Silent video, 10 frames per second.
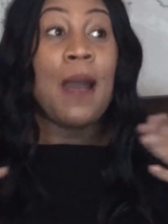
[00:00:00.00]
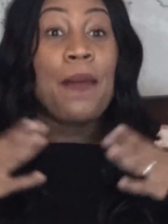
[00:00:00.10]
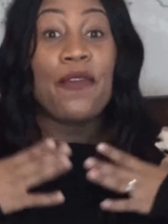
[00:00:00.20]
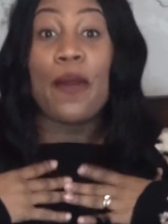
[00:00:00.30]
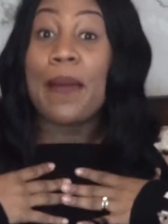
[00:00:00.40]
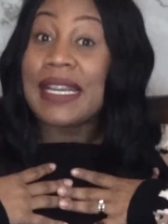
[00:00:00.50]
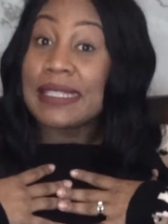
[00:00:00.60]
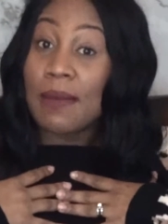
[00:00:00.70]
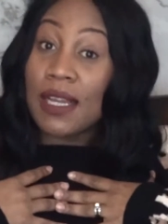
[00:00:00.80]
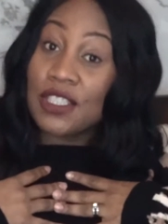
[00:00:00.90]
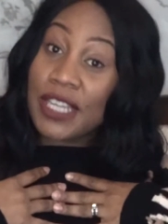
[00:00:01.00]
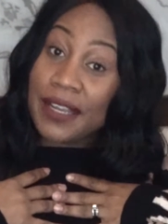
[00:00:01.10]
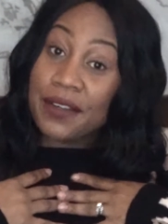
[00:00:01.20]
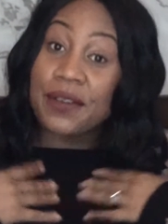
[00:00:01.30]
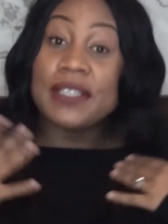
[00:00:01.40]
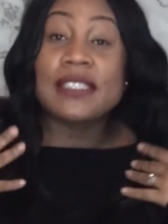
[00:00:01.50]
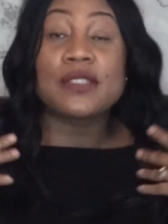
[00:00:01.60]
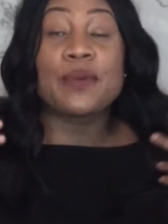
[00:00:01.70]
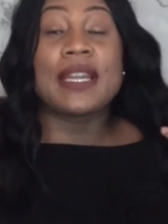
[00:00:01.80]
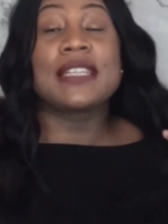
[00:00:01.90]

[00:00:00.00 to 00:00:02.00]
But for my small channel, and this is what